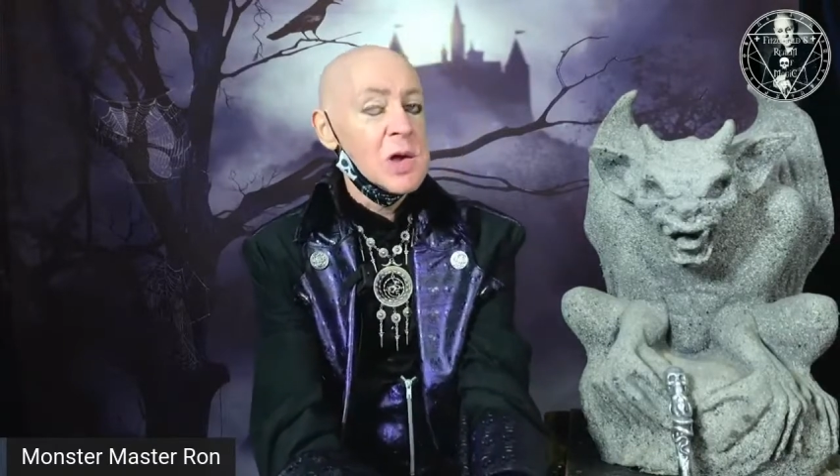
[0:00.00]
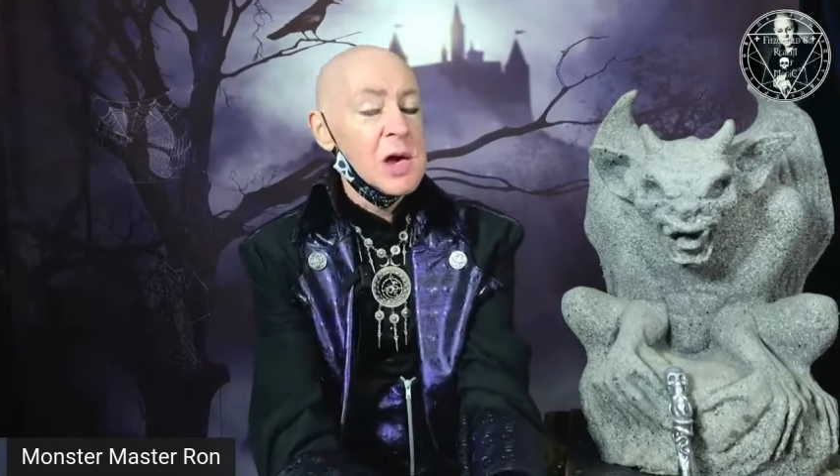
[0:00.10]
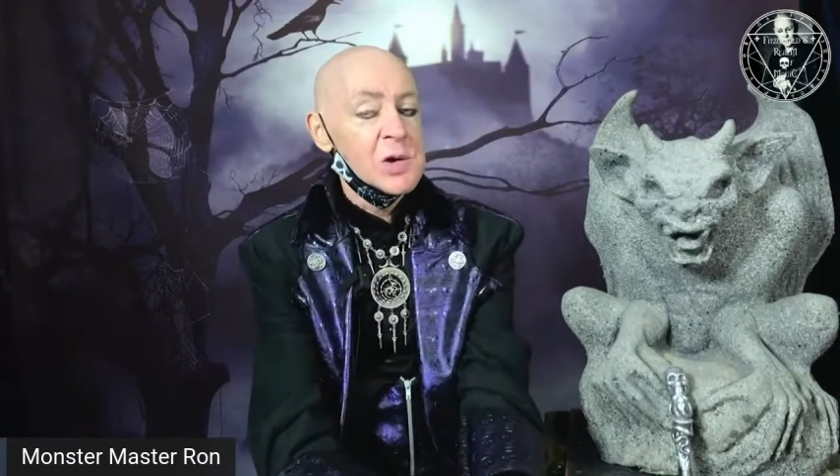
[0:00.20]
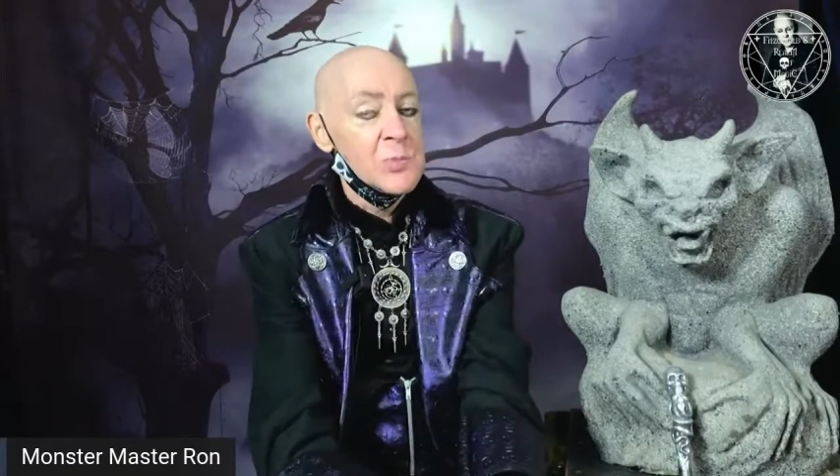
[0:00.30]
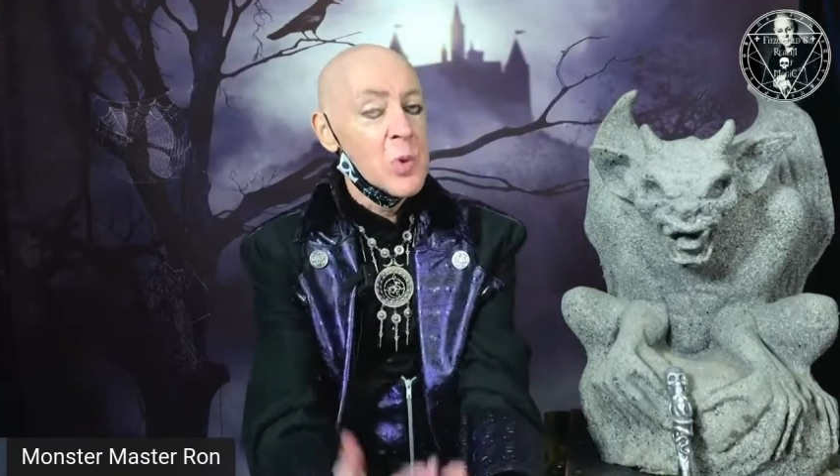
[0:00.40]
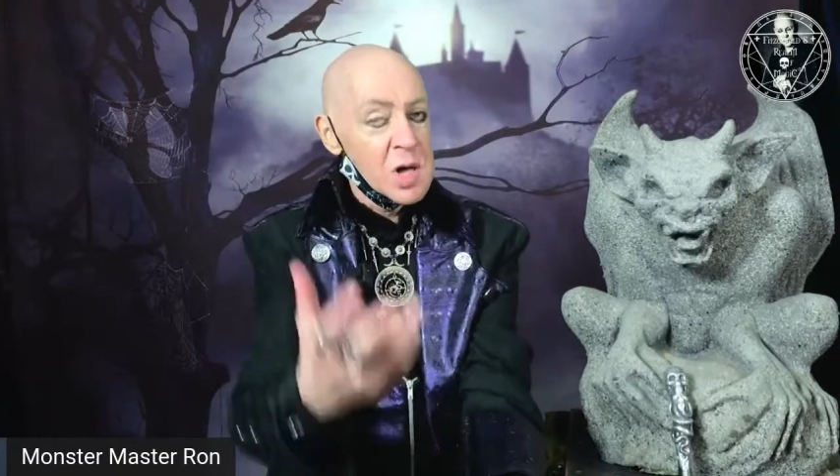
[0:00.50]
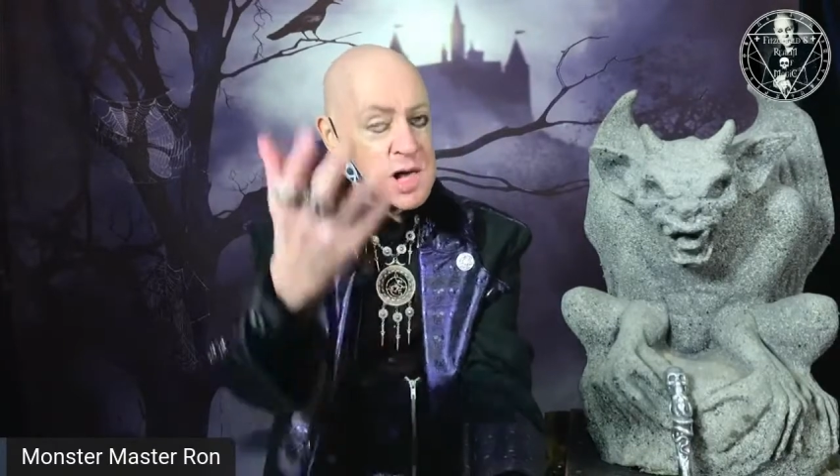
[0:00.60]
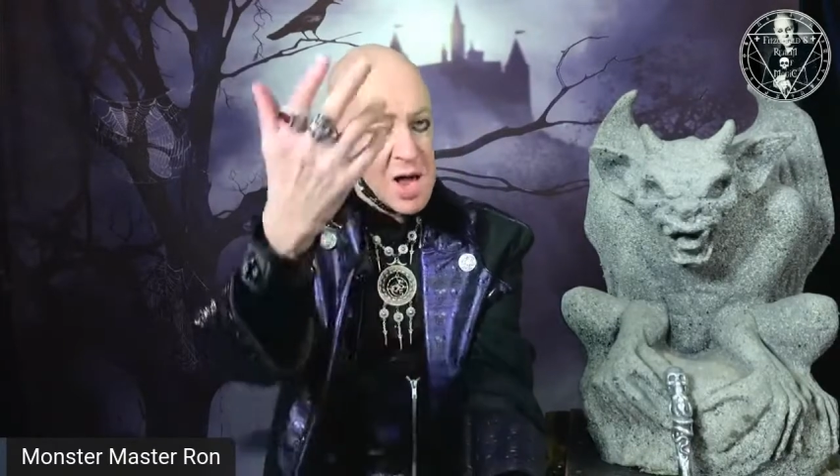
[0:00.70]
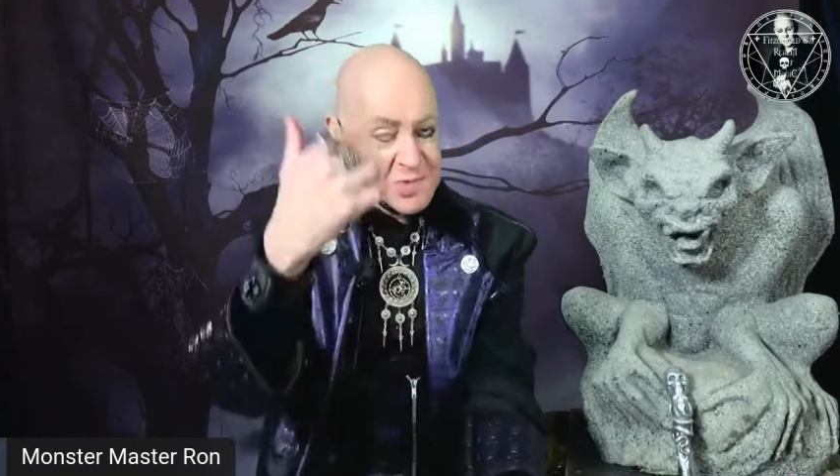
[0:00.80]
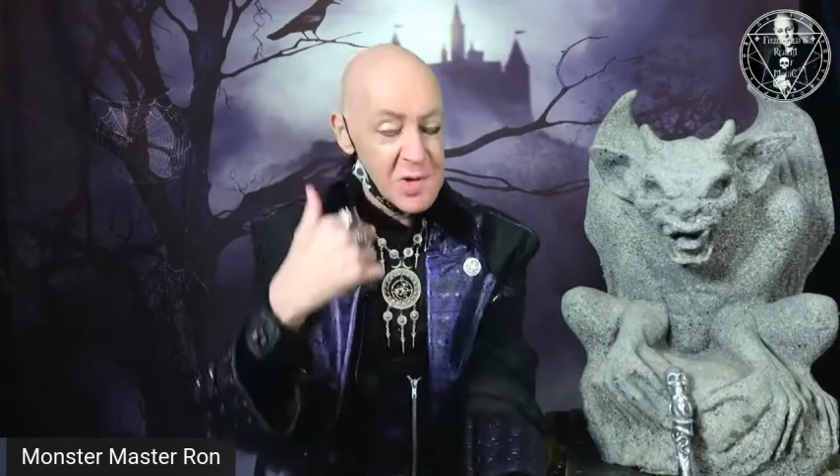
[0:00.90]
out of
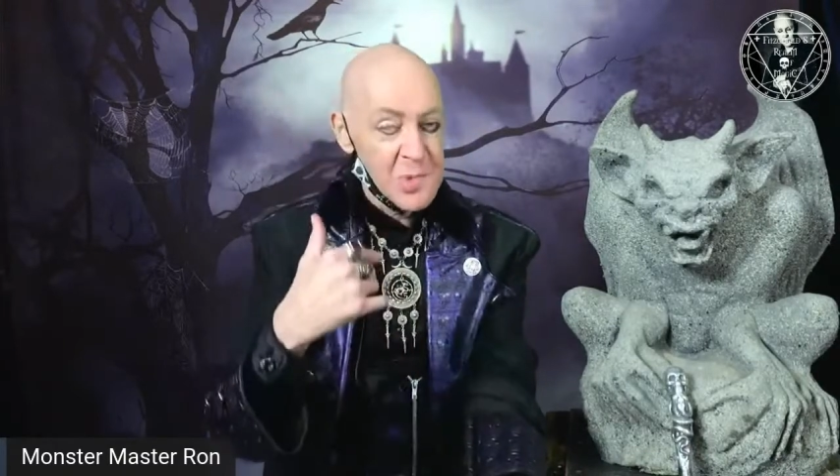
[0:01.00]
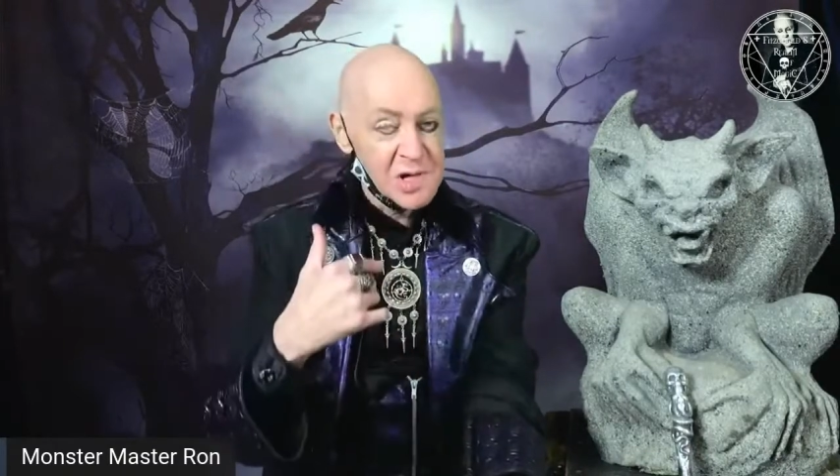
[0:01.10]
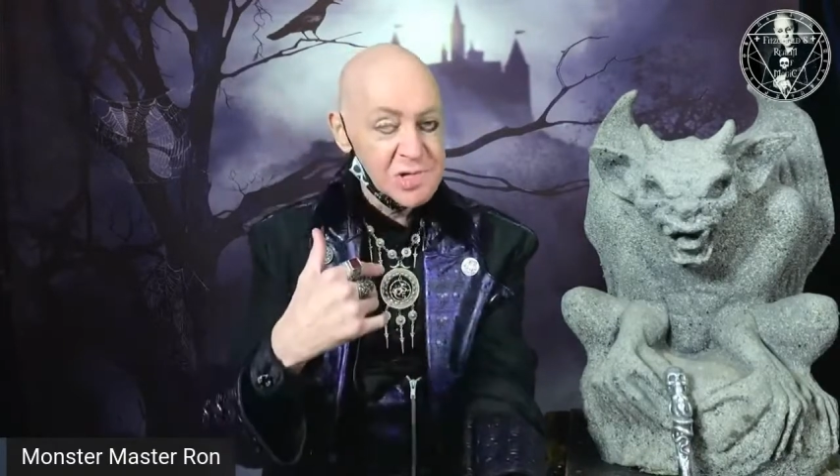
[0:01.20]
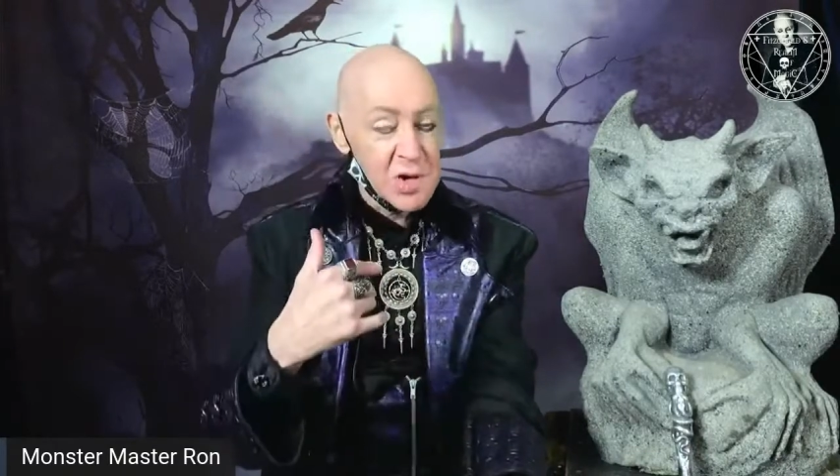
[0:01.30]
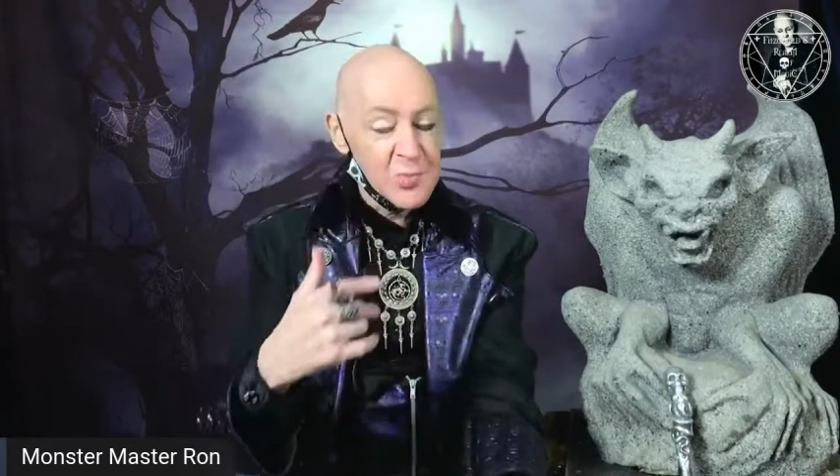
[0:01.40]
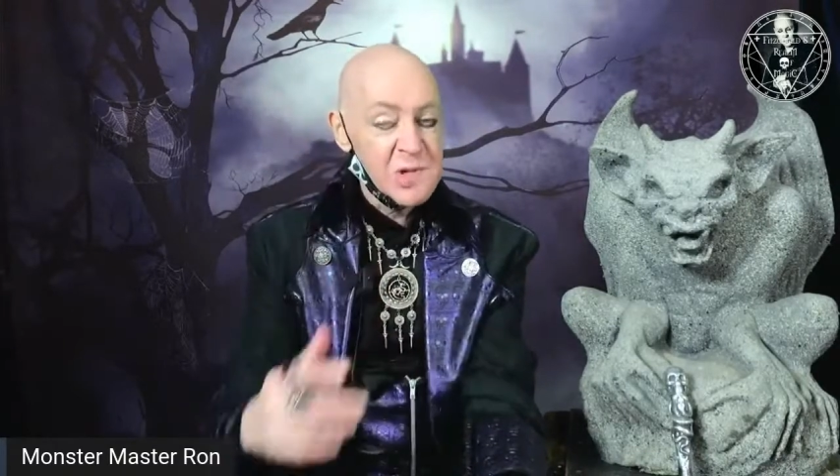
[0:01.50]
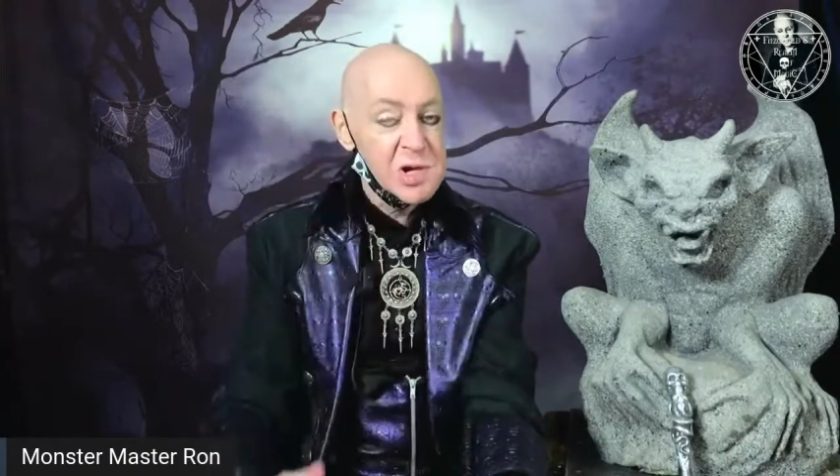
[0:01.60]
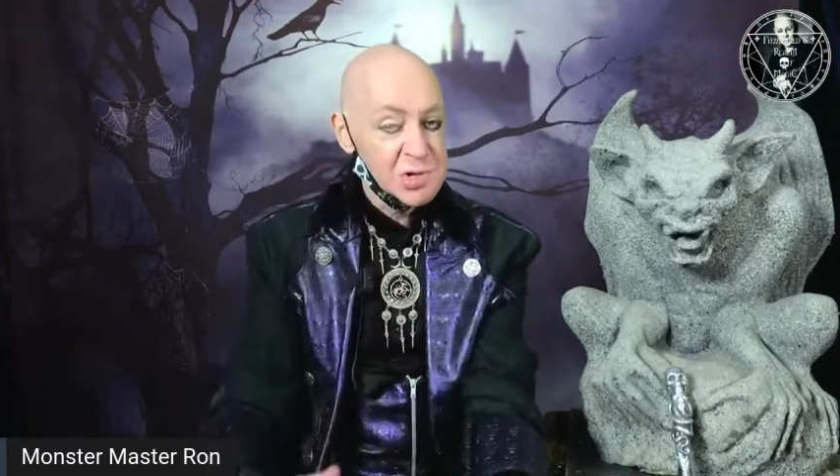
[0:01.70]
Morgoth and myself, because